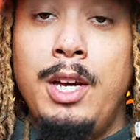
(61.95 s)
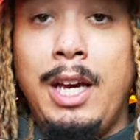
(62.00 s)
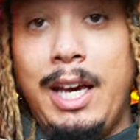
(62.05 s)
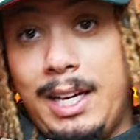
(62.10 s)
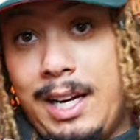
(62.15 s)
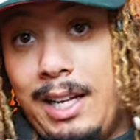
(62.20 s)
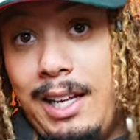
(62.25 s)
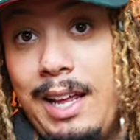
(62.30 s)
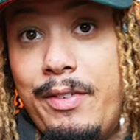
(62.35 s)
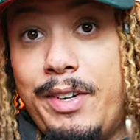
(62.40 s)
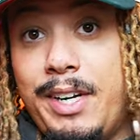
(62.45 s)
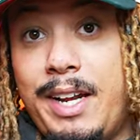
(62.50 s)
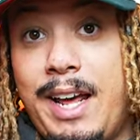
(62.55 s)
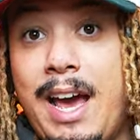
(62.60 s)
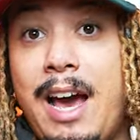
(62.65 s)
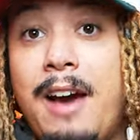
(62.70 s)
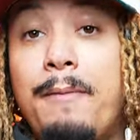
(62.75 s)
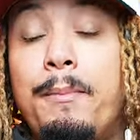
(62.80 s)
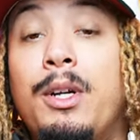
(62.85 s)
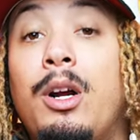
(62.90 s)
and
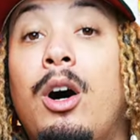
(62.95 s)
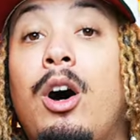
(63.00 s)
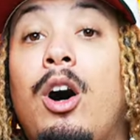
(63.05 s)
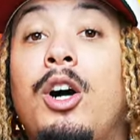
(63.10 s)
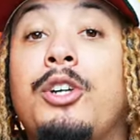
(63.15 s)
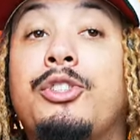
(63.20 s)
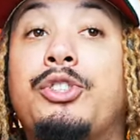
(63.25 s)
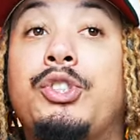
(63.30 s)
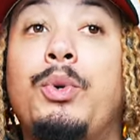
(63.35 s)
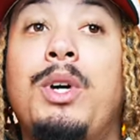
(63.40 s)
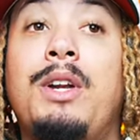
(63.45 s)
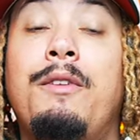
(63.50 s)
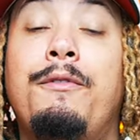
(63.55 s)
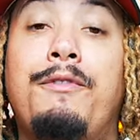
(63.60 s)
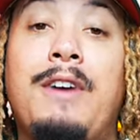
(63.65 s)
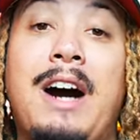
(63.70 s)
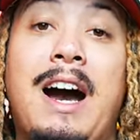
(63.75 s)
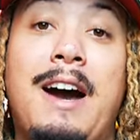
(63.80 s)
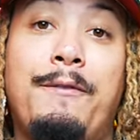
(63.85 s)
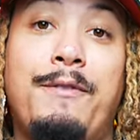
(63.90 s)
11.5, but also in
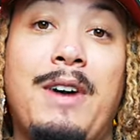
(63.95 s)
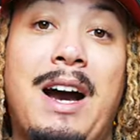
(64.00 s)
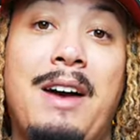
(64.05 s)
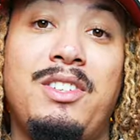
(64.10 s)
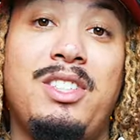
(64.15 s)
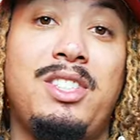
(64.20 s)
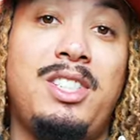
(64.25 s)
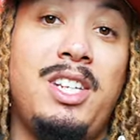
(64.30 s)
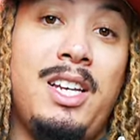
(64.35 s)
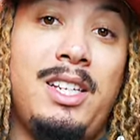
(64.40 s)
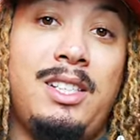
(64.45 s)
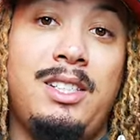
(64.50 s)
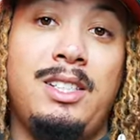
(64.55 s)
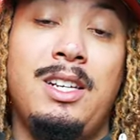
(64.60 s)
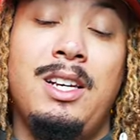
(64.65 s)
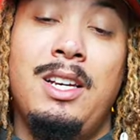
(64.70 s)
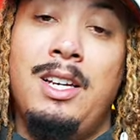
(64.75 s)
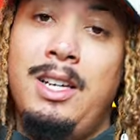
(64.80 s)
5.56